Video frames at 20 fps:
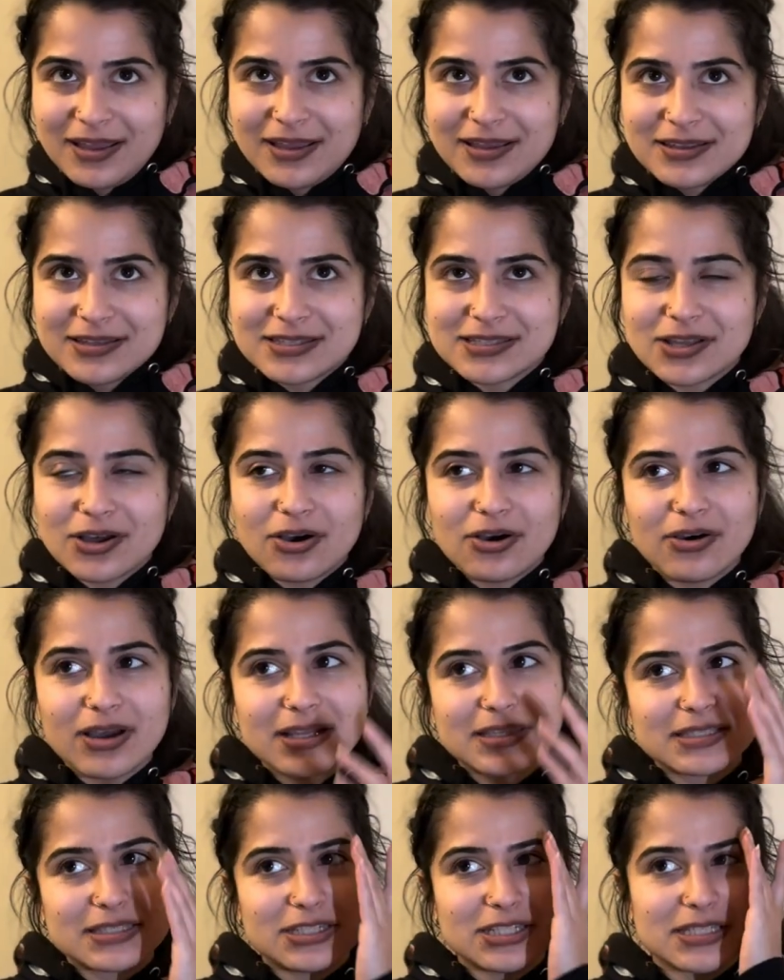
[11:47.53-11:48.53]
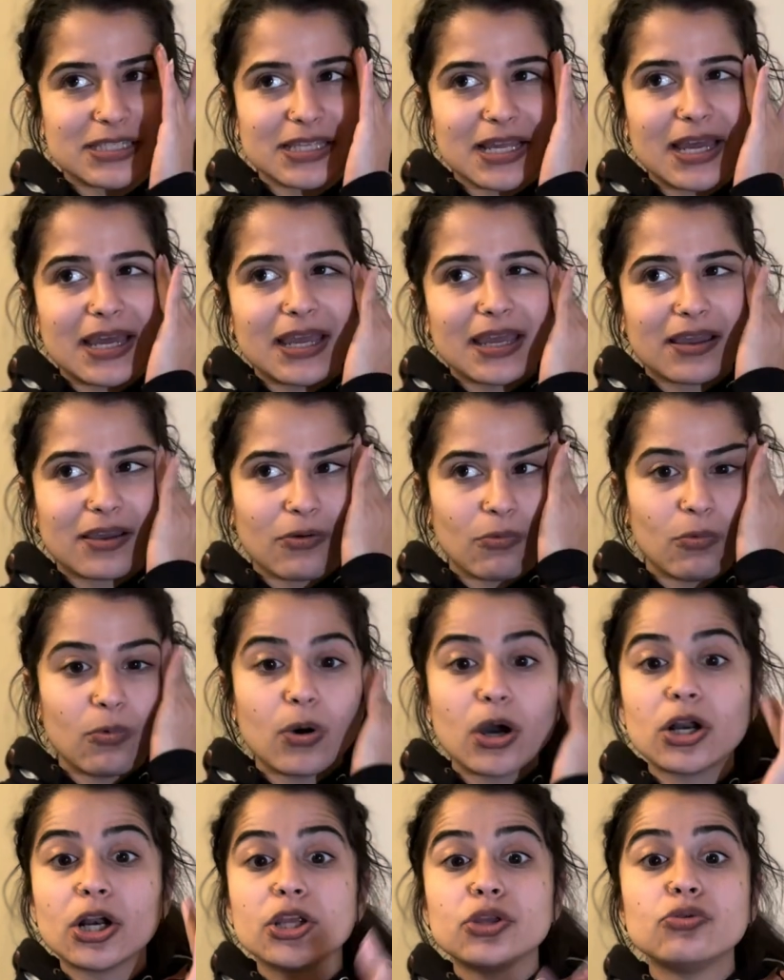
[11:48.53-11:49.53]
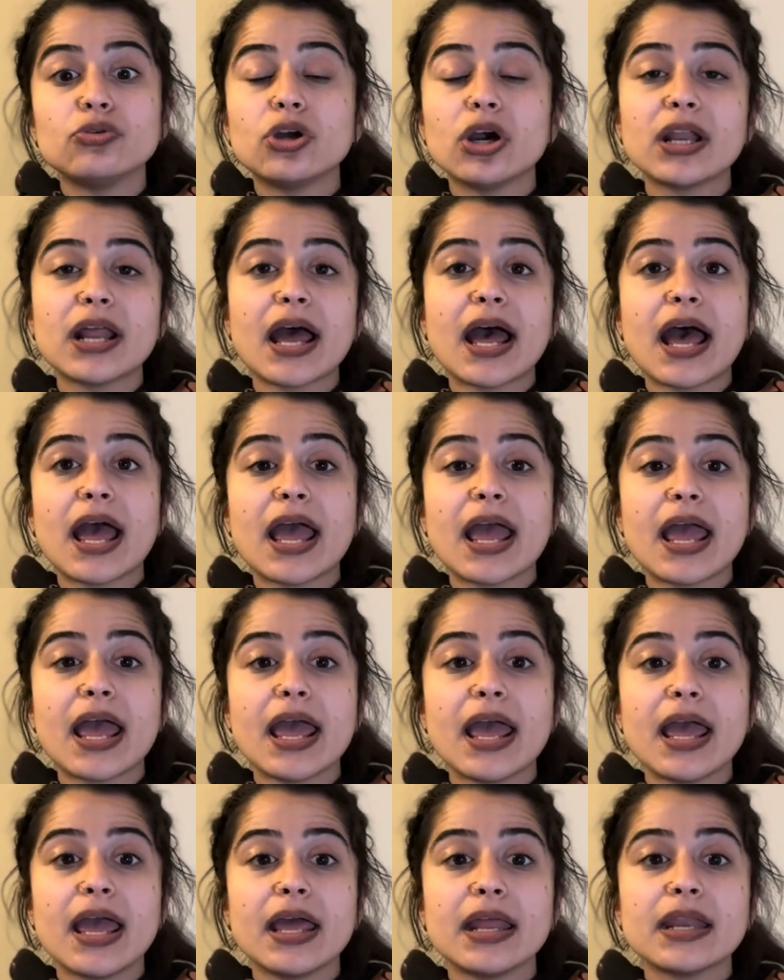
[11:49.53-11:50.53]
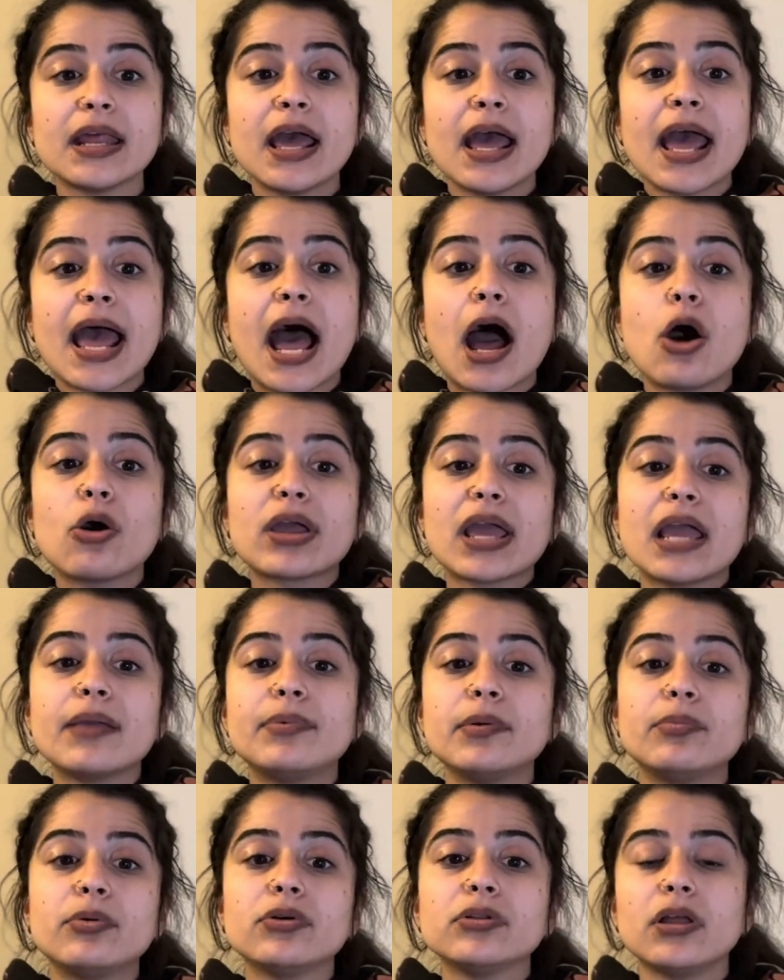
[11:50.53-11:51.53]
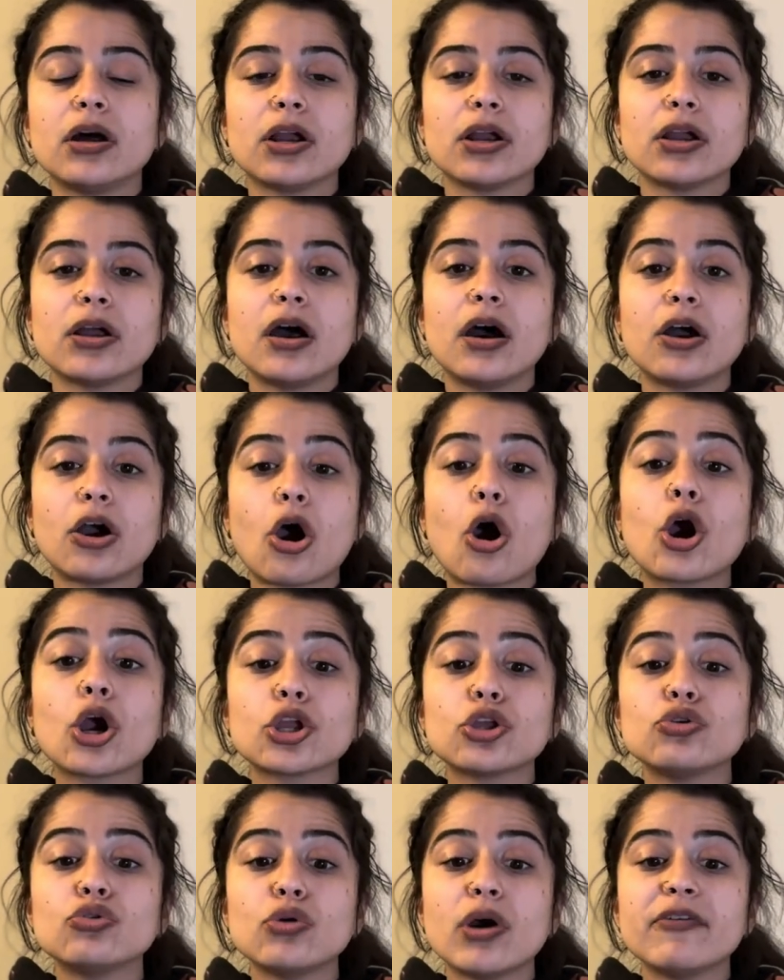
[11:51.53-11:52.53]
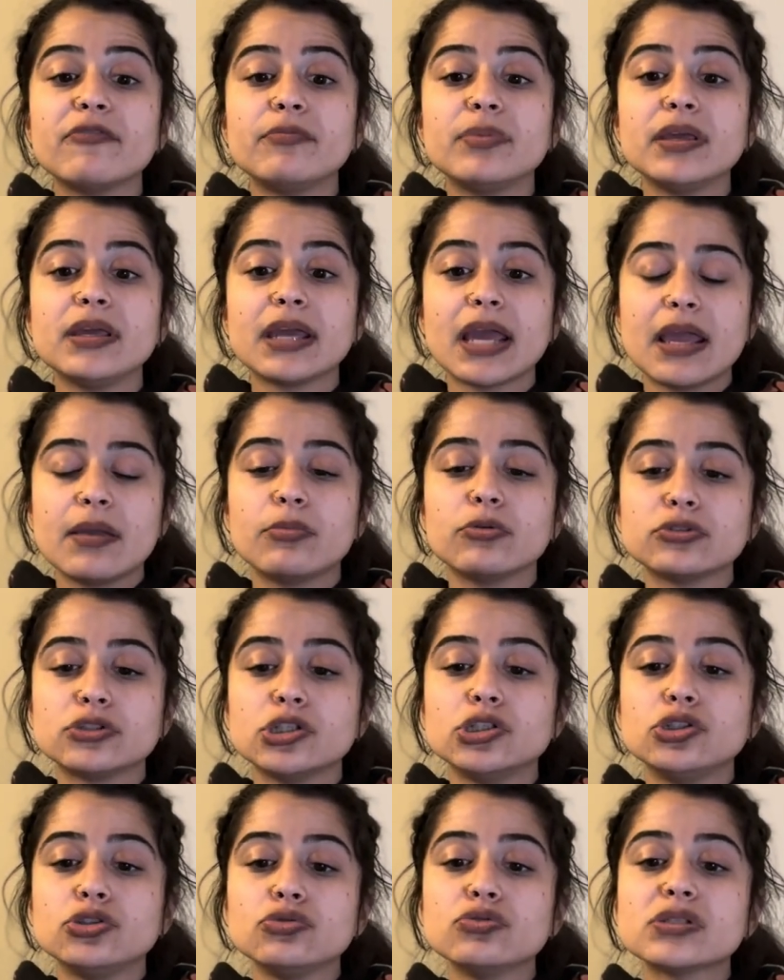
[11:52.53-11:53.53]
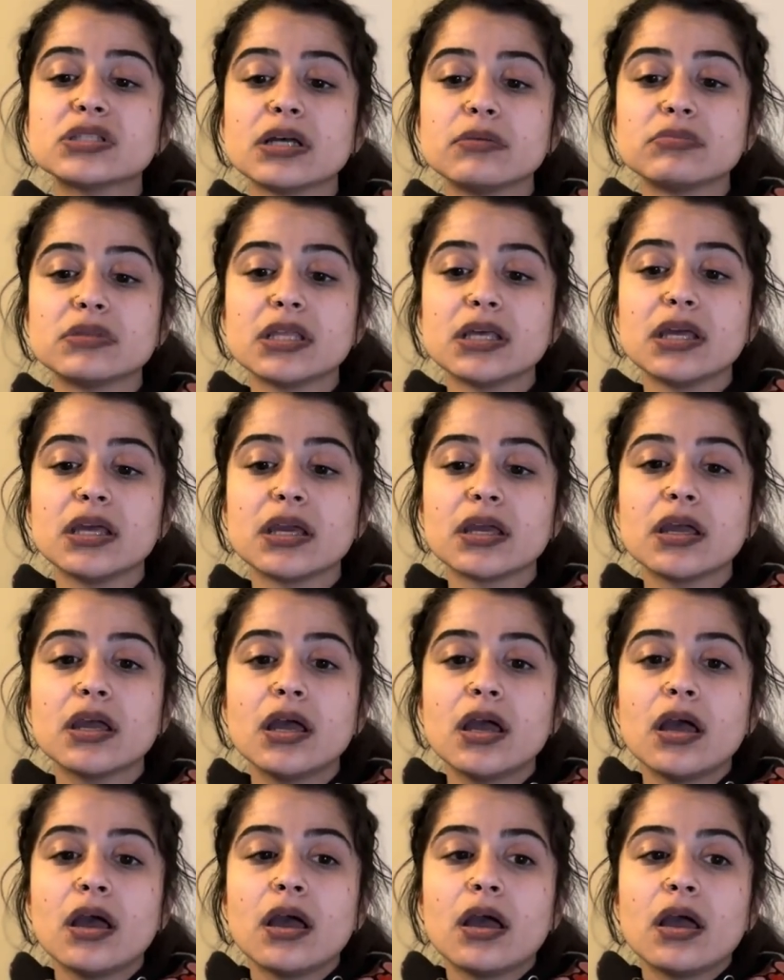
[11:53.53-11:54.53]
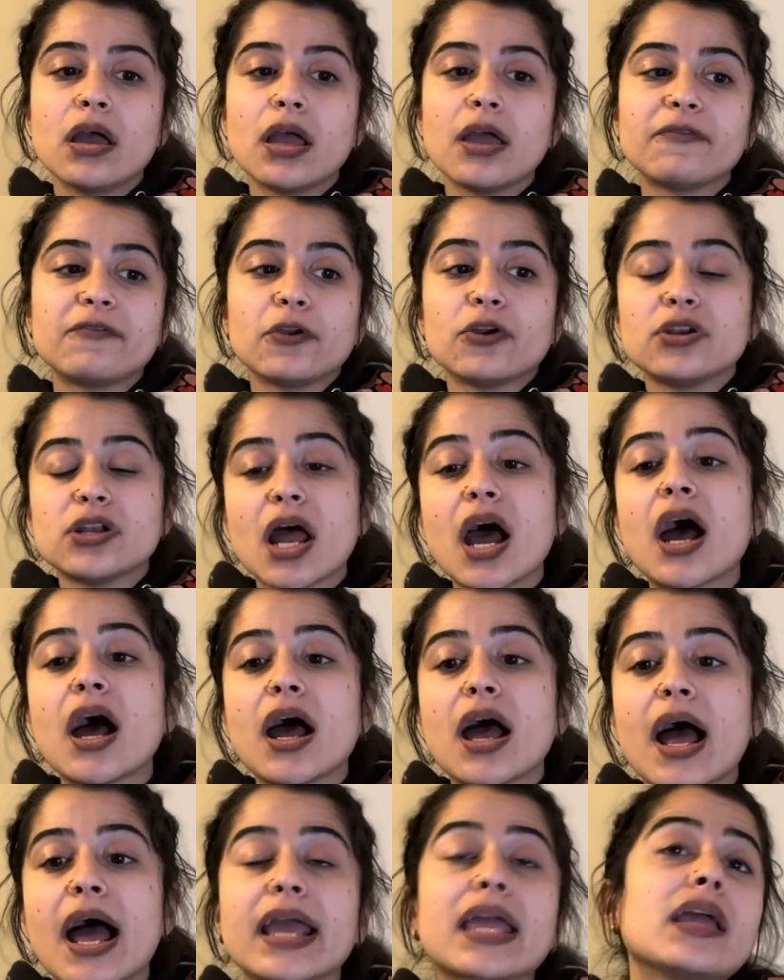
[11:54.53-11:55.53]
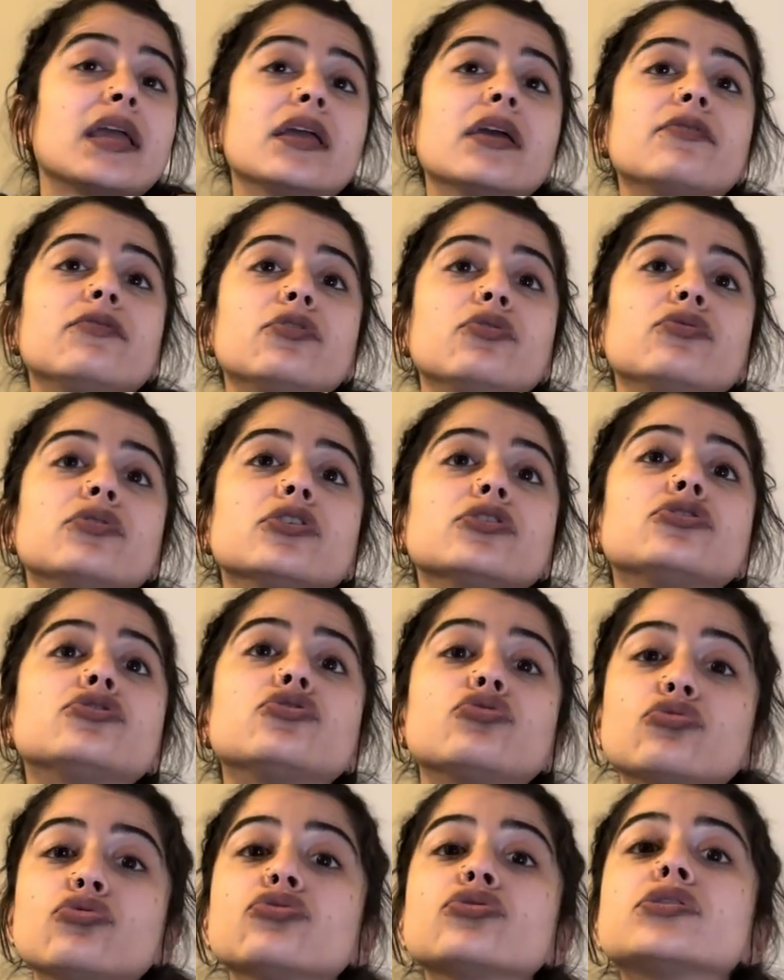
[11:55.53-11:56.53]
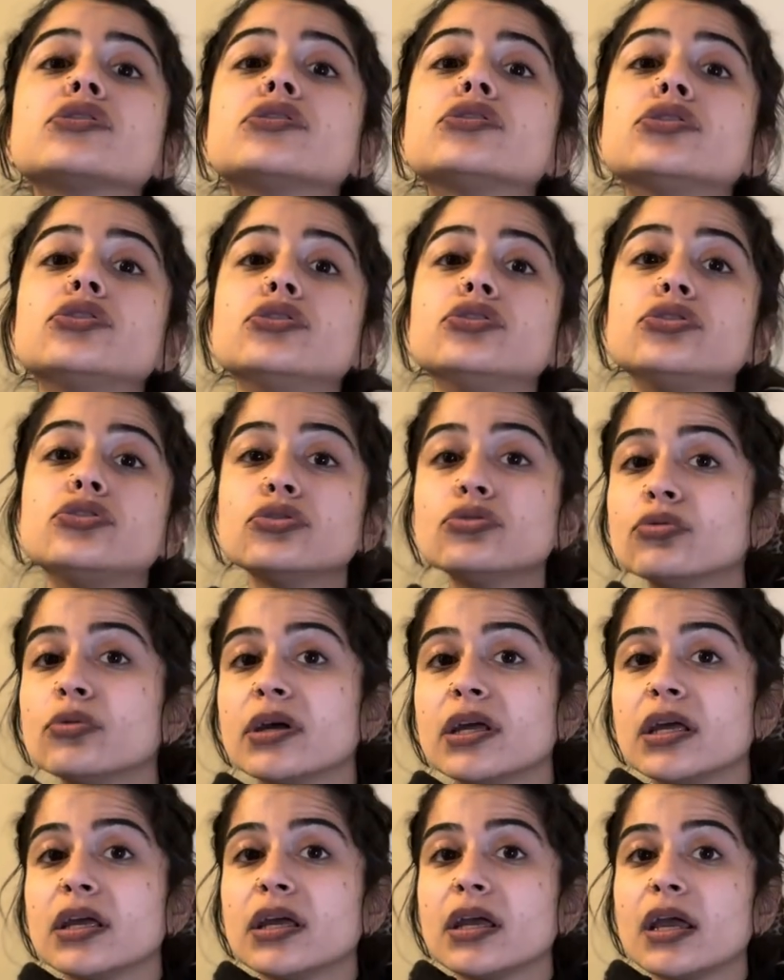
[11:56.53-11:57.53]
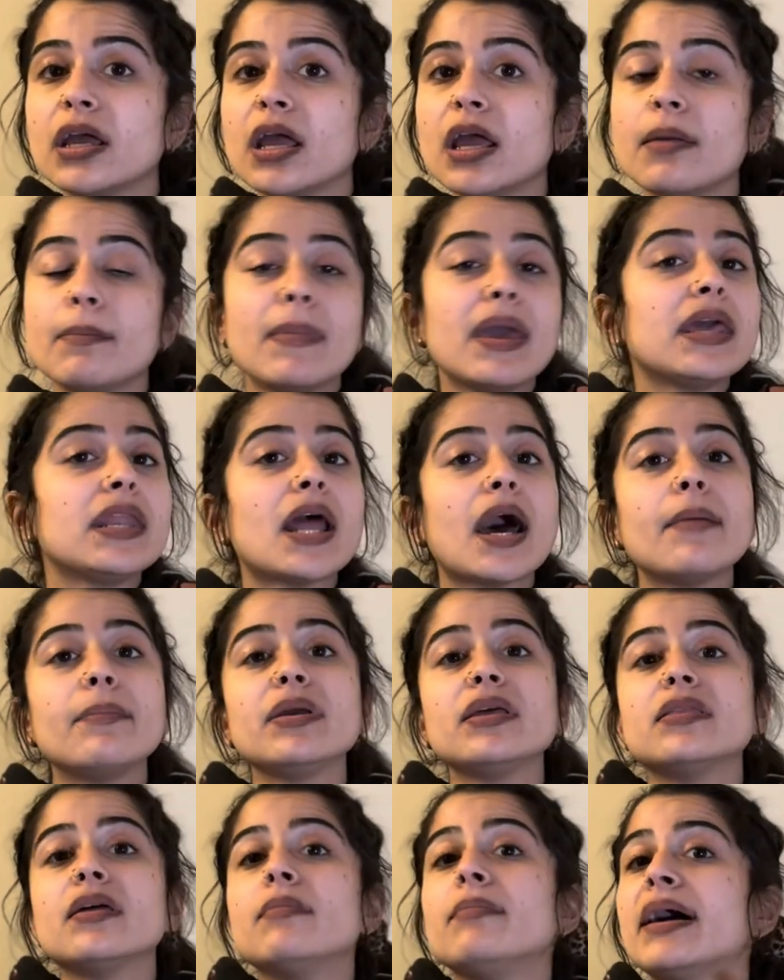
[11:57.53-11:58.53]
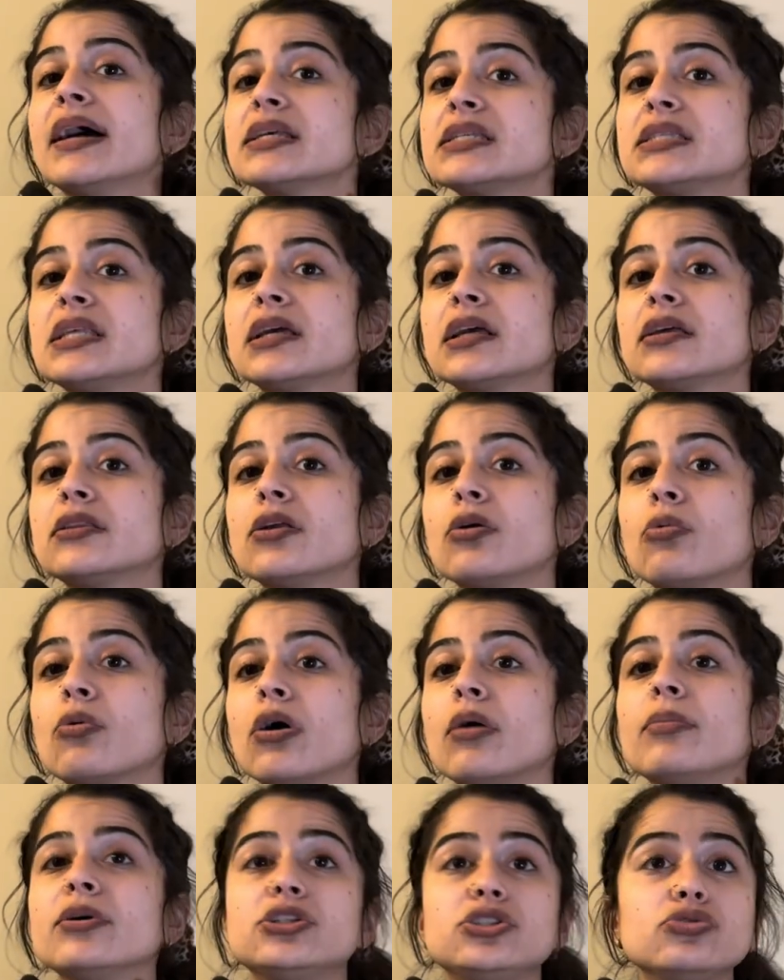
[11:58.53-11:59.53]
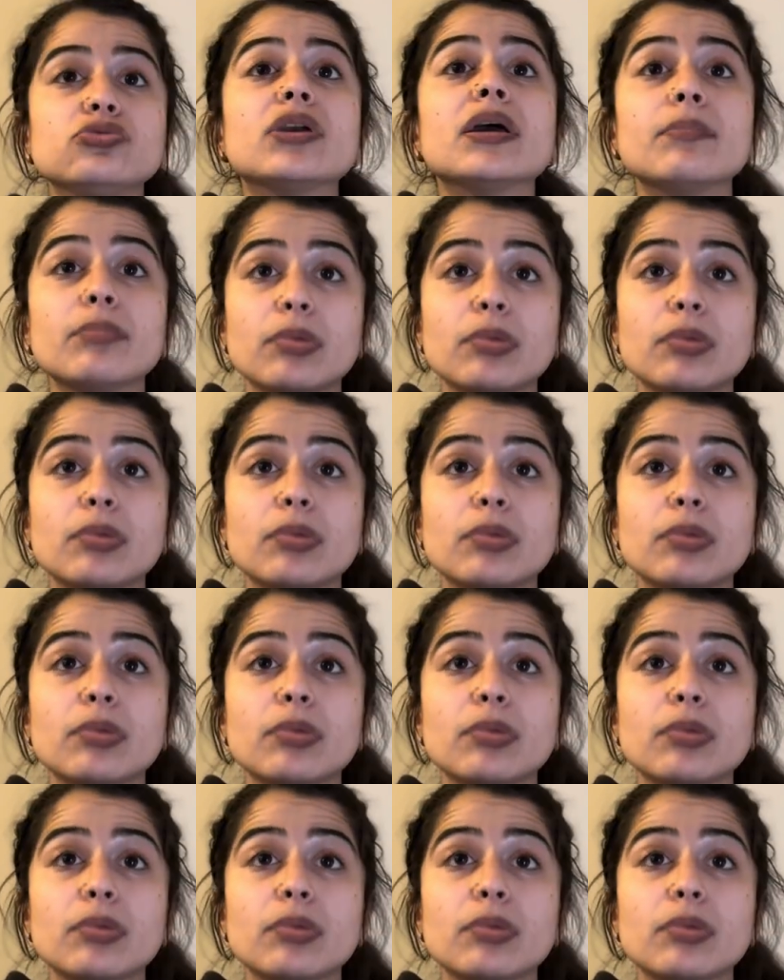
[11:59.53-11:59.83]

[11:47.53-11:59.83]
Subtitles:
So it's just like, what are you good at, and how capable are you of being able to do something? If you're not, I can give you the tools to do it. It may not be the best thing in the world, but you can